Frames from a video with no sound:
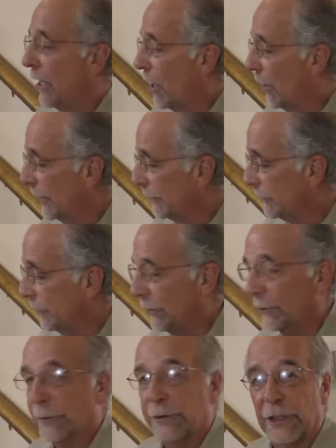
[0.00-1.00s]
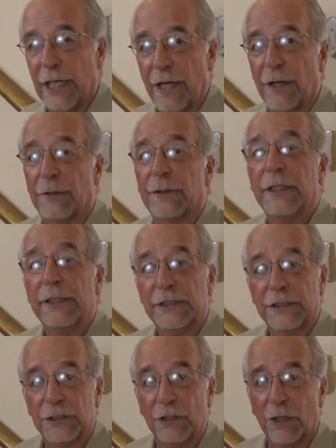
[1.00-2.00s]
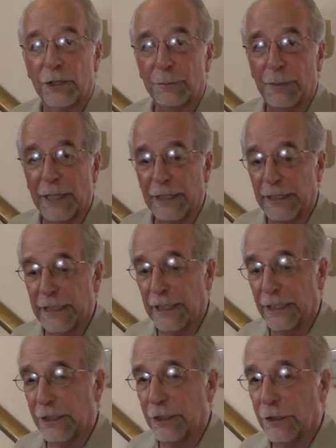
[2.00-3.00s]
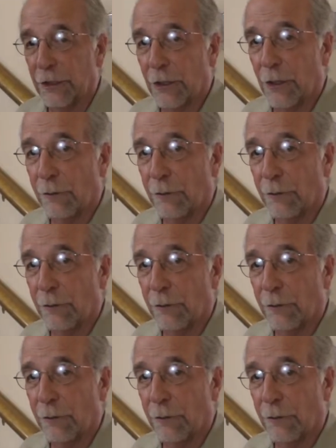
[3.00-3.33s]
All you have to do is now start the button again and you can go